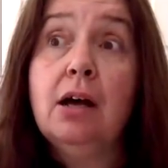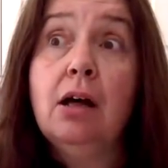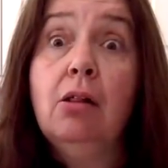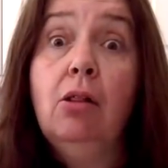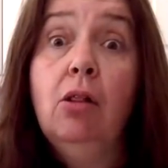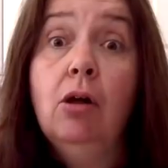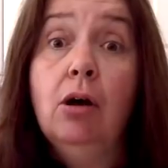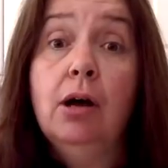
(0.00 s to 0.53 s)
a
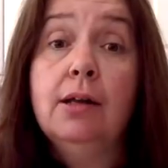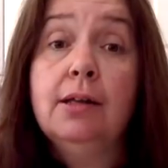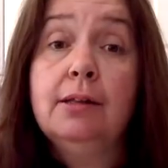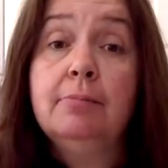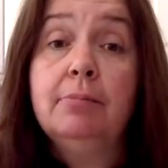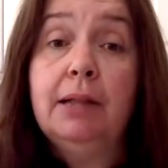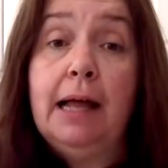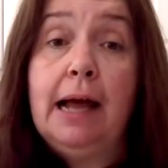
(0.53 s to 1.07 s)
lot
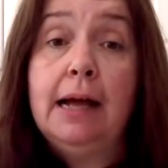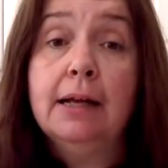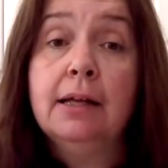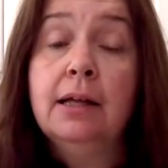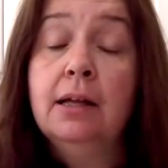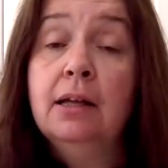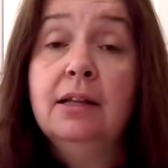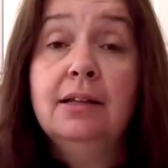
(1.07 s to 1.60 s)
in
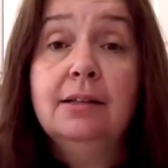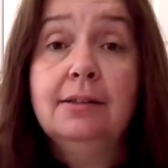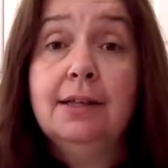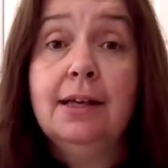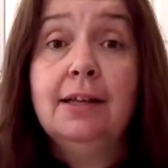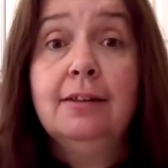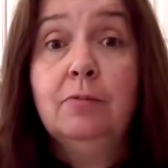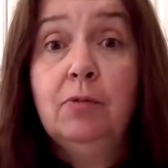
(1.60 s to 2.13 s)
black, and
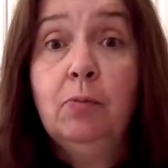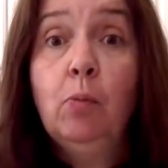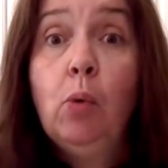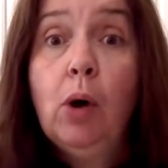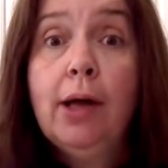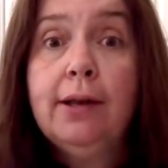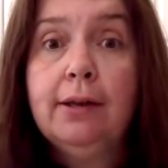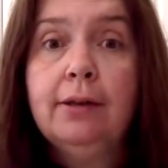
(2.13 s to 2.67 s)
they had
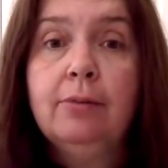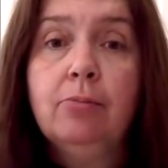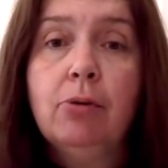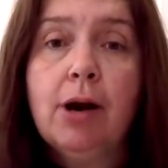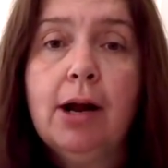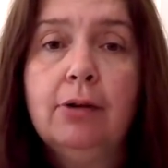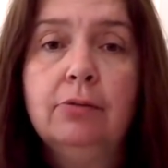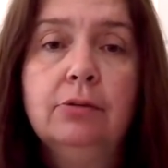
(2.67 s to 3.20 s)
one in
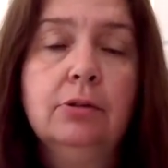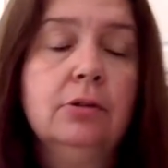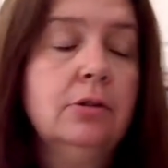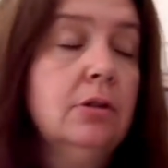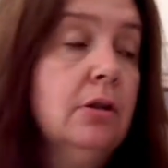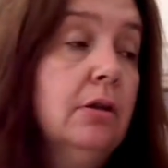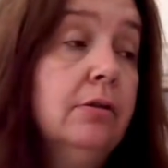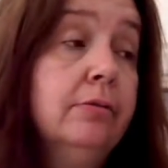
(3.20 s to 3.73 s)
brown,
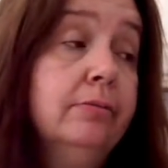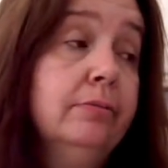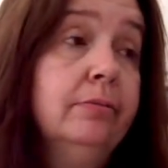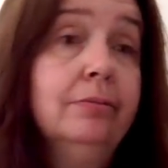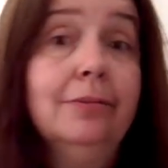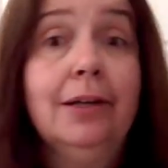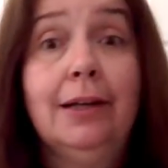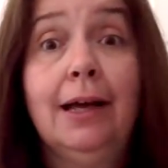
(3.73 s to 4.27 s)
so,
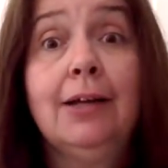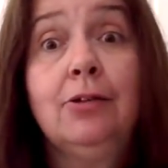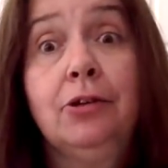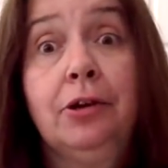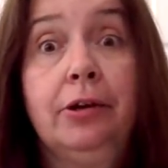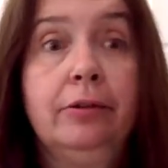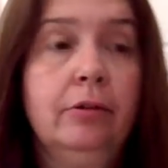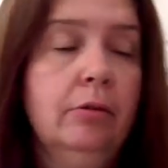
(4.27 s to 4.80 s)
and I
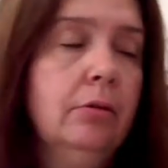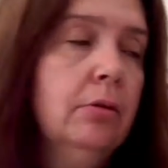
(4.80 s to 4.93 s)
took it.